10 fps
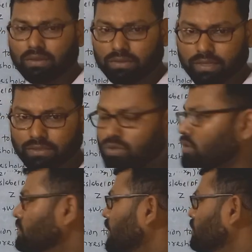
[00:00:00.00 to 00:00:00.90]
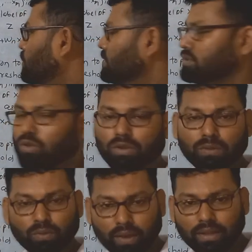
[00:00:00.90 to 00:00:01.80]
the threshold, the output is going to
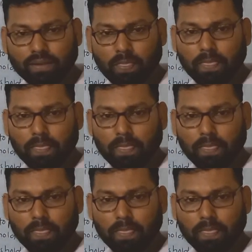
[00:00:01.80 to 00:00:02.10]
be 1.